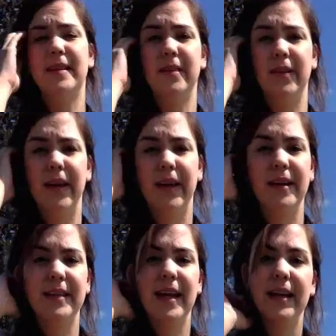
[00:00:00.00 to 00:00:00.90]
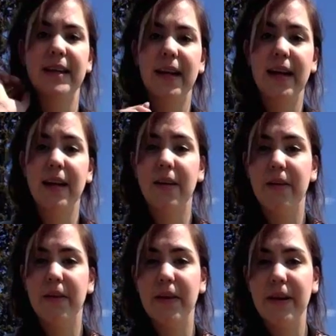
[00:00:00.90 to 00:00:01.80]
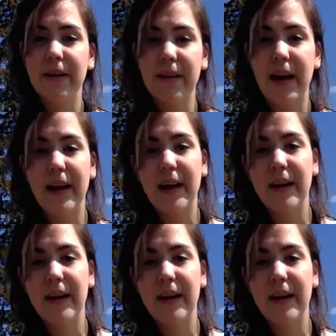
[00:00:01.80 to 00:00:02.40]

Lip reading: so that you can attend it, or that